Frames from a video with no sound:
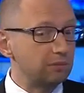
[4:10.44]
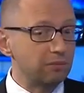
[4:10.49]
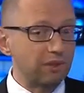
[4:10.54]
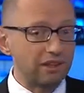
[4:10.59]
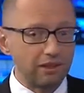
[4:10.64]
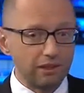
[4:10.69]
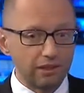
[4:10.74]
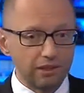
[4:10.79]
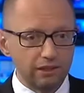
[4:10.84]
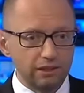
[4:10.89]
but
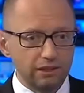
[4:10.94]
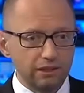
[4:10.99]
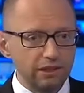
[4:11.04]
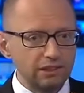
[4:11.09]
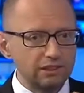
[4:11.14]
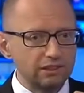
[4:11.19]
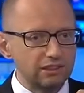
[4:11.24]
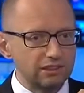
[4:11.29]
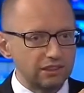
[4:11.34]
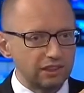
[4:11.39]

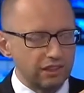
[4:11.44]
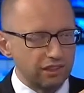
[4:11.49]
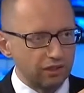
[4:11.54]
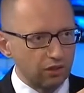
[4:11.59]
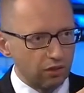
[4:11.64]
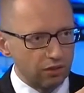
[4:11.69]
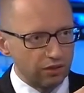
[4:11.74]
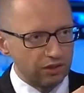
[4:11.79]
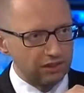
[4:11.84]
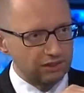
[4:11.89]
this is
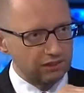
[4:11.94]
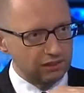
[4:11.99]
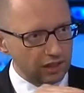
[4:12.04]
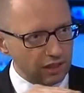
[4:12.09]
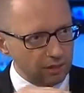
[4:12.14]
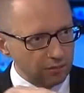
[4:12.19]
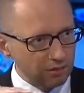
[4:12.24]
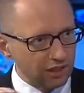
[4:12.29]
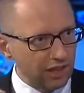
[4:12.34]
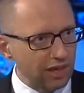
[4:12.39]
on the
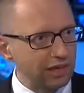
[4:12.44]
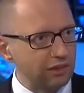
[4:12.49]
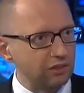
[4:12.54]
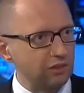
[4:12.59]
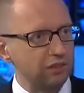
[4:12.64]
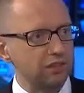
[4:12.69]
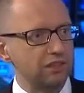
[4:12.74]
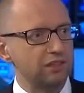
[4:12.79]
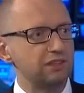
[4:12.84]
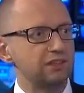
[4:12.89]
same line,
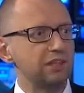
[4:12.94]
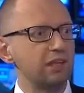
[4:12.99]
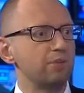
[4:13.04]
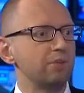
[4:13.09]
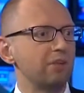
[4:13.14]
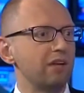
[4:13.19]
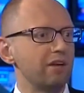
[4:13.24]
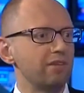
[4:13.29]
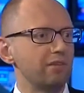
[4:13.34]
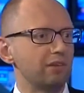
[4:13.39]
on the same
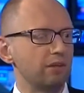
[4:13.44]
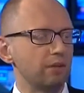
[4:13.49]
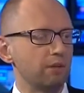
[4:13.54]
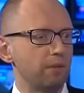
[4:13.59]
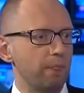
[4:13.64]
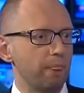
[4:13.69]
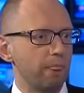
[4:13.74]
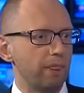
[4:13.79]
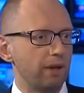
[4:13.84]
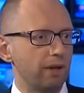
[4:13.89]
level.
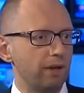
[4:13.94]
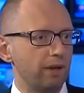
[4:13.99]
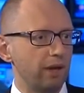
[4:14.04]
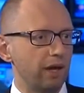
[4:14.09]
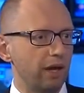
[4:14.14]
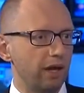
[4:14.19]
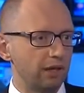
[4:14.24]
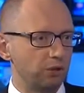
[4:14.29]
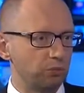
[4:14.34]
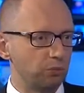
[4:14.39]

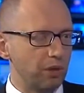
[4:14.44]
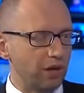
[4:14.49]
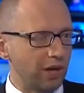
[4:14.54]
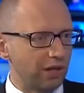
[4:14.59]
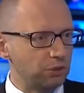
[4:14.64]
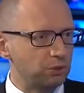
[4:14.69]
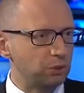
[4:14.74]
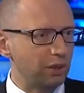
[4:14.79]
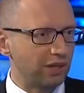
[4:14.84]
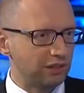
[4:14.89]
And we
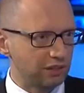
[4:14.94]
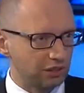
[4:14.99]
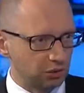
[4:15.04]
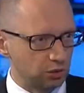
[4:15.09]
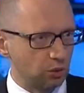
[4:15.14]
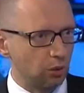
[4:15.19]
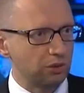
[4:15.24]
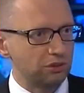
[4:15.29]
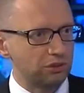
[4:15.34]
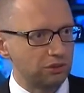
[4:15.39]
are to act in
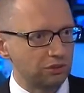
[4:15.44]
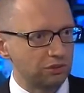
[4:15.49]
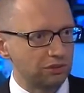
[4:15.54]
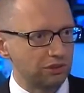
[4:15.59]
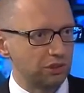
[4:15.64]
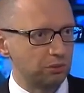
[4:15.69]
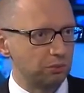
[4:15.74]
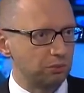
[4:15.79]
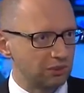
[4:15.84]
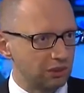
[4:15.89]
concert,
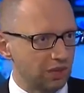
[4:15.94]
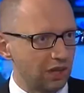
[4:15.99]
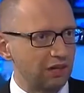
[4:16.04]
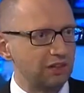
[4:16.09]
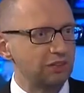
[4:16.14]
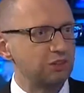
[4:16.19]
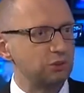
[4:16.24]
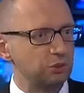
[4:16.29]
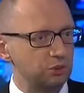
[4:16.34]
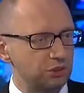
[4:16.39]
and we
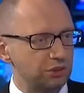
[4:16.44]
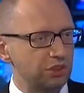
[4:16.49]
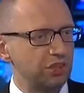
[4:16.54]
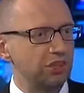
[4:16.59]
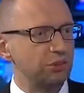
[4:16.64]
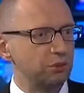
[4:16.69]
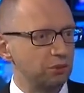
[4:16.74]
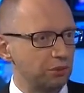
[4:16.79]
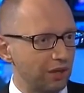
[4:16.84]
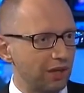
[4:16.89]
are to stay
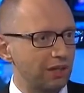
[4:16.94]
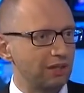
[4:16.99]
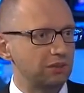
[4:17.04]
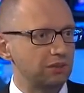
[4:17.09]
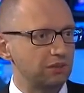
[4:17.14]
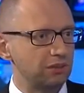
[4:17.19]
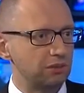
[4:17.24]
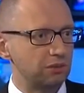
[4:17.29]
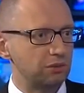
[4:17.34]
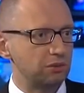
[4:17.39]

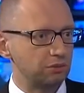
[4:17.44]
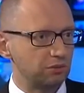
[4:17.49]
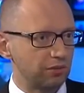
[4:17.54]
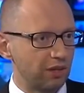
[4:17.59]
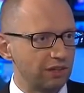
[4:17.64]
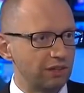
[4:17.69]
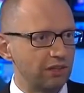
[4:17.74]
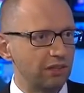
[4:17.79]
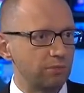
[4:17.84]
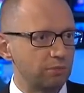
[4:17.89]
united to
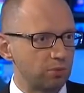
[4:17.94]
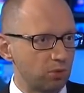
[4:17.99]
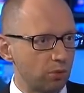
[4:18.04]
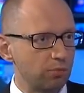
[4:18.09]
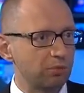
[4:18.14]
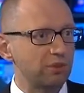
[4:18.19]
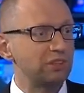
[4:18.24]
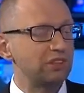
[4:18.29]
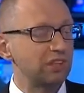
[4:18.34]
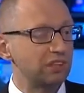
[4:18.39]
find an
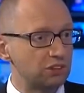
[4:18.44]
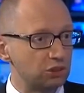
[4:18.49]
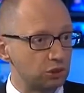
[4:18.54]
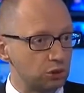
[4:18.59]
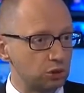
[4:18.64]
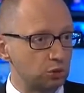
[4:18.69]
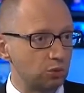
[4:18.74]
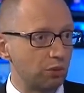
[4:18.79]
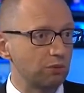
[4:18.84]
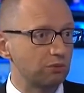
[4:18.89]
appropriate and
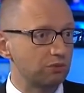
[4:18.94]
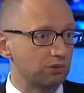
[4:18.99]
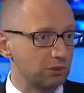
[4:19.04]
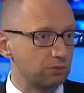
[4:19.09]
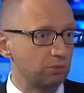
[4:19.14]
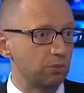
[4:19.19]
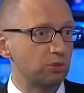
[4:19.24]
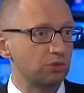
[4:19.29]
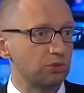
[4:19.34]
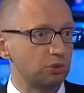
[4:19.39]
strong
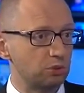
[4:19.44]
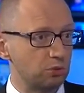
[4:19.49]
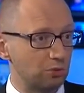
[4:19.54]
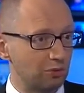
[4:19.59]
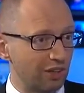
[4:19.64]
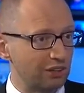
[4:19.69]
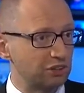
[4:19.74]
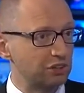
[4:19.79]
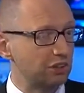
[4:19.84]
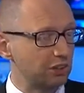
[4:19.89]
response to
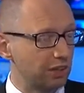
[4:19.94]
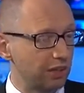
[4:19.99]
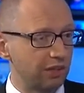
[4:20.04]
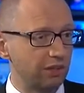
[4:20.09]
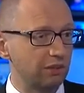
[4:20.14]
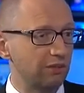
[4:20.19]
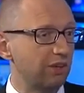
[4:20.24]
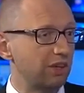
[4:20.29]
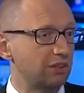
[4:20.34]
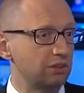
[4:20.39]
Russian-led
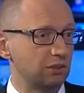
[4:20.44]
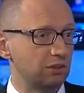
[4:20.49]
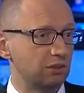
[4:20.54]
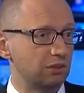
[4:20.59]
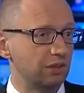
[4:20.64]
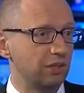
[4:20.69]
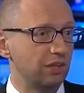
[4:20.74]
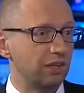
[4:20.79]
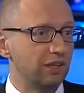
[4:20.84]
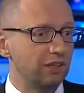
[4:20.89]
aggression.
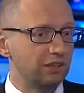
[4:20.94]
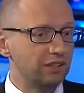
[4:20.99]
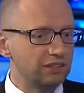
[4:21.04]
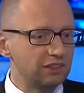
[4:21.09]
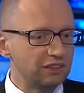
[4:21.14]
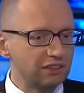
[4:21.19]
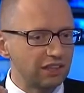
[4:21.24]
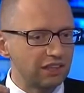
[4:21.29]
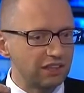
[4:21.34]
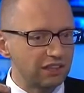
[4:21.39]
This
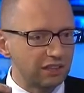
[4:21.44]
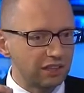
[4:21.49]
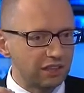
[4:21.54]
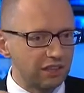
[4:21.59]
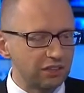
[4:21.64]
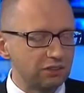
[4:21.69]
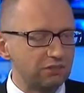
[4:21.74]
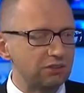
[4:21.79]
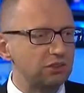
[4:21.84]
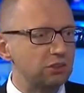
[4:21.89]
is in the
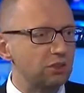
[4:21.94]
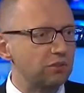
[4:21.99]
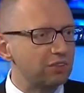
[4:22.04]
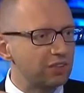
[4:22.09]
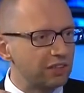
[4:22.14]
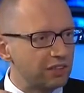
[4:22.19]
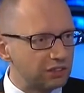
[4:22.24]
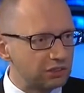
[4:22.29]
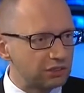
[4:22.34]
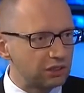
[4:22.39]
interest of
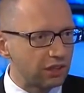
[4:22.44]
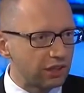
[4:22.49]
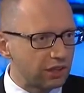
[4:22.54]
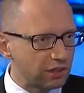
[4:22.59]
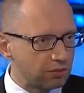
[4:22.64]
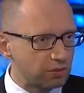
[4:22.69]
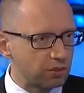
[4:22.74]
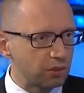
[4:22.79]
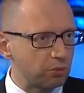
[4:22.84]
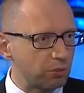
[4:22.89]
the
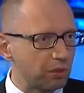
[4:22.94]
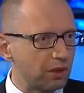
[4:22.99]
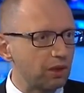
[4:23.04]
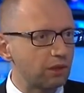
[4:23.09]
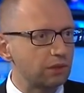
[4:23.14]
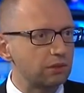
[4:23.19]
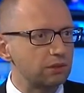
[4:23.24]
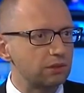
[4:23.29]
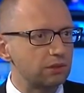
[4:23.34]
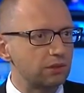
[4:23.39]
entire free
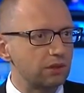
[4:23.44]
world,